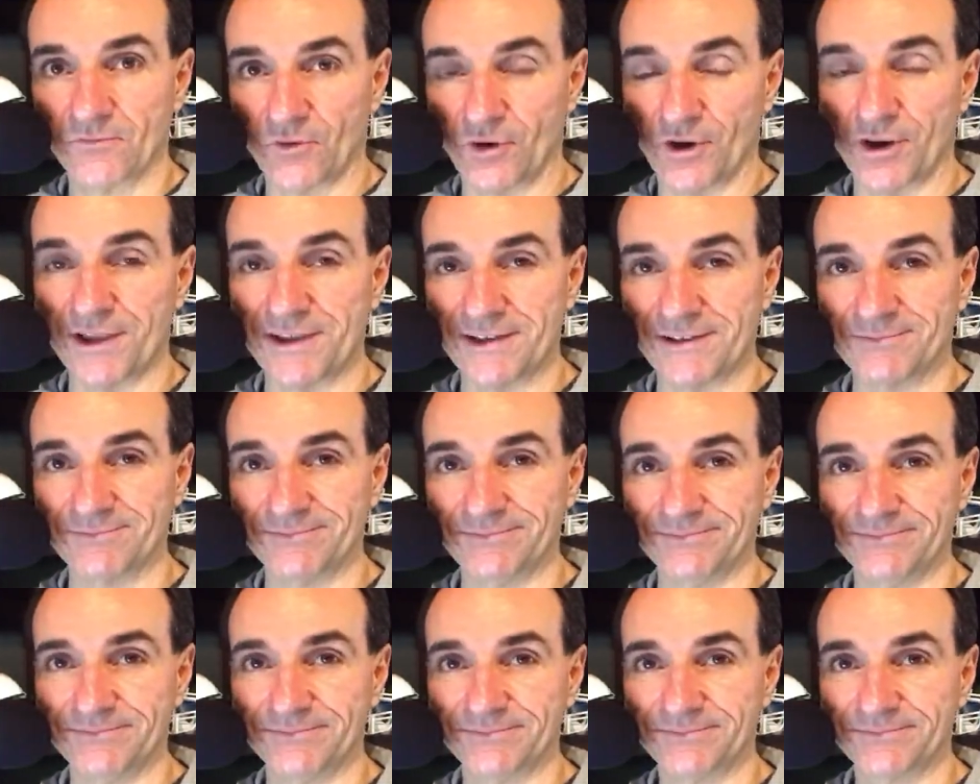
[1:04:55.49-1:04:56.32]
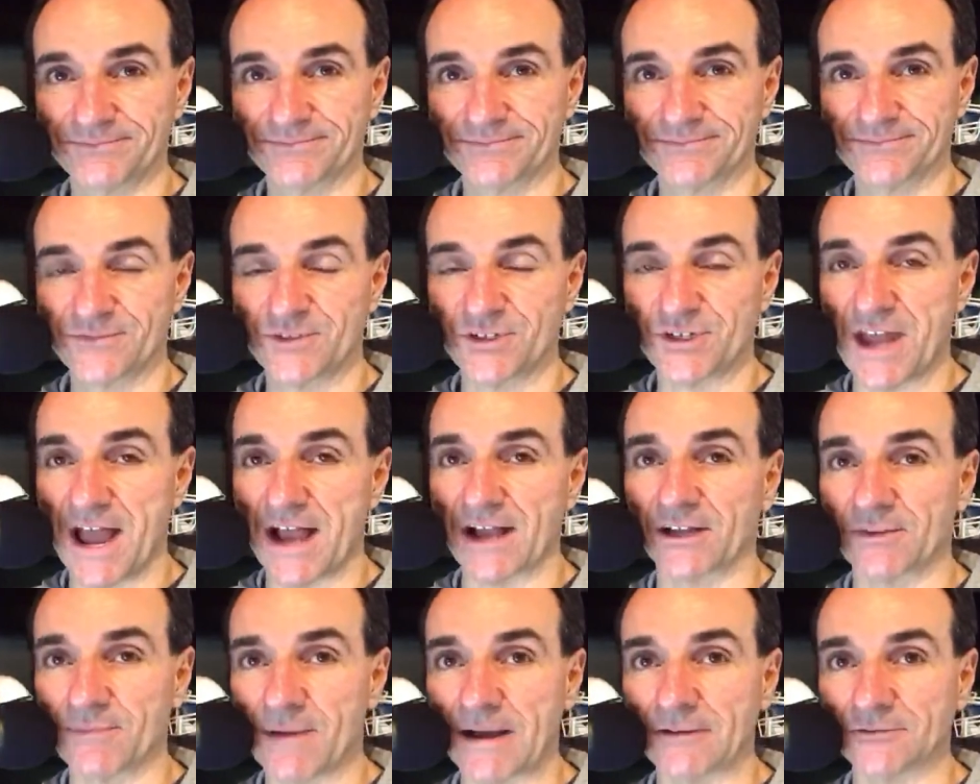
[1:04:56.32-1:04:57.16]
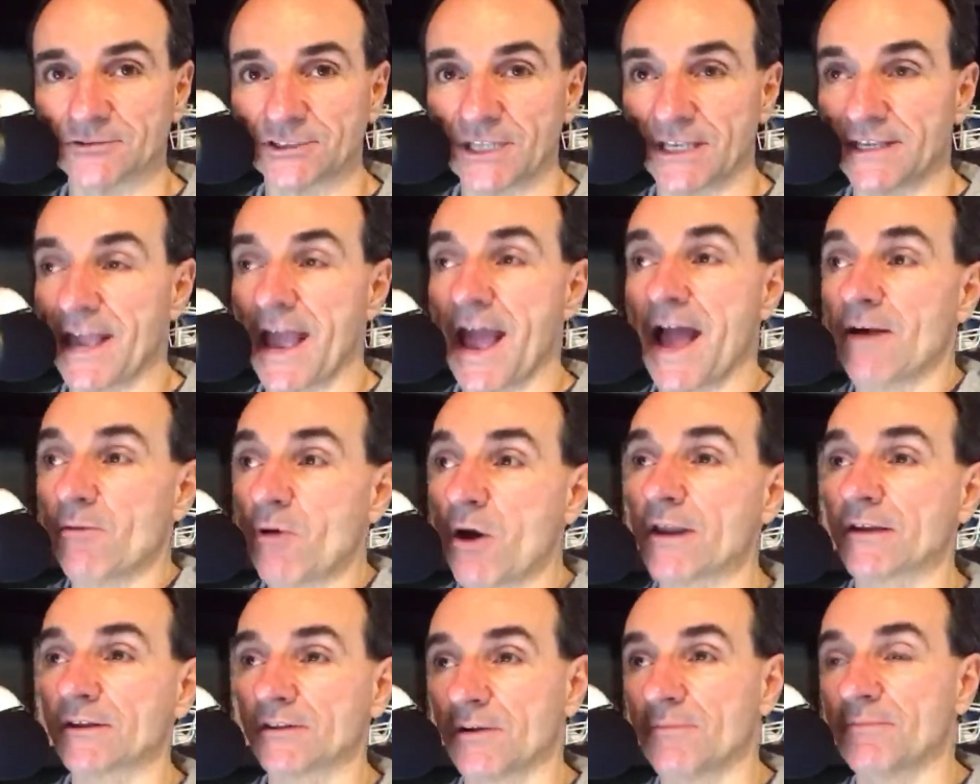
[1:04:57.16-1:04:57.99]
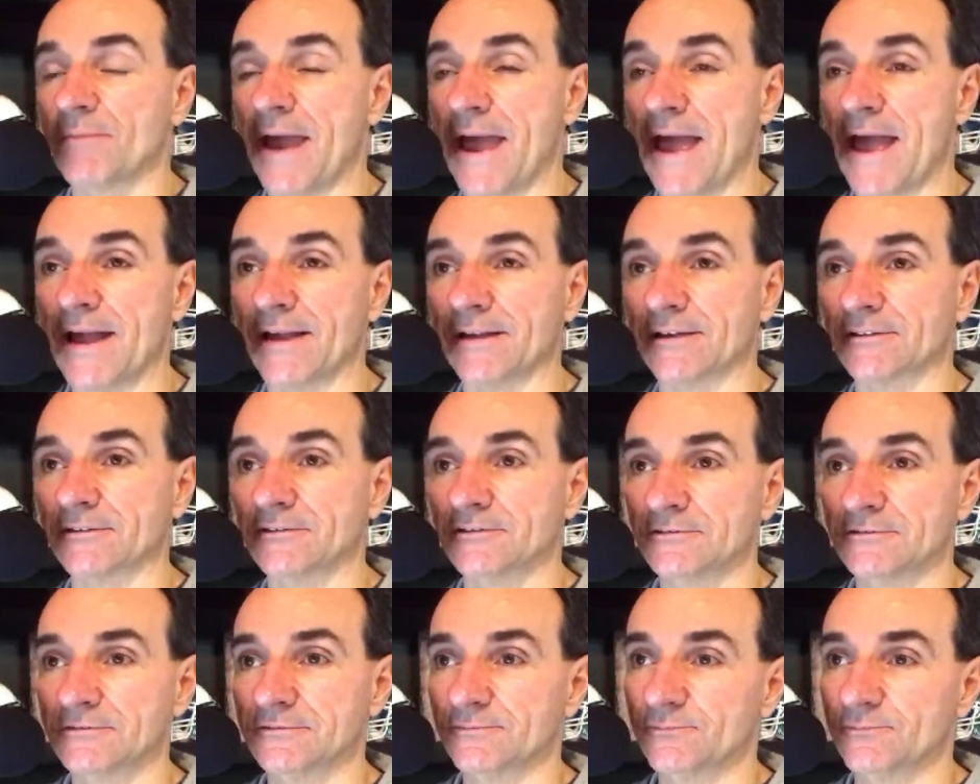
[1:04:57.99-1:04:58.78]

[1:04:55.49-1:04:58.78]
for him to not come out and say, yeah, I want to come back.